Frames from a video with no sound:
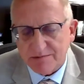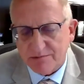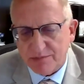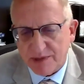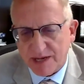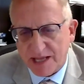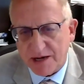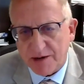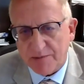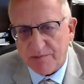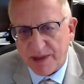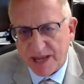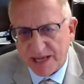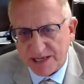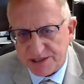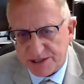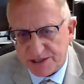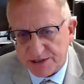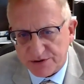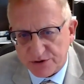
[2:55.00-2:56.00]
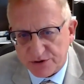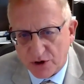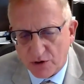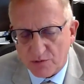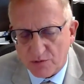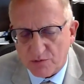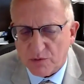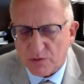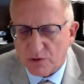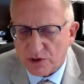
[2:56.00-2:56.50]
/ bladder pain
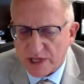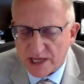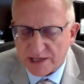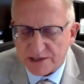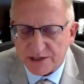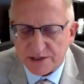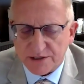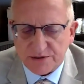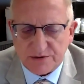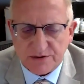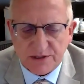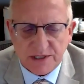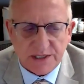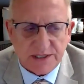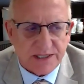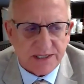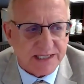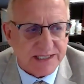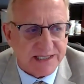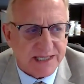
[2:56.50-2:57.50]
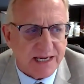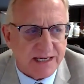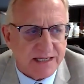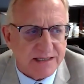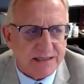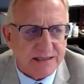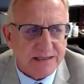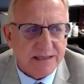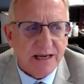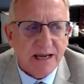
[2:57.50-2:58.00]
syndrome. We'll get into this in a
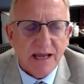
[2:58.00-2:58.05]
second.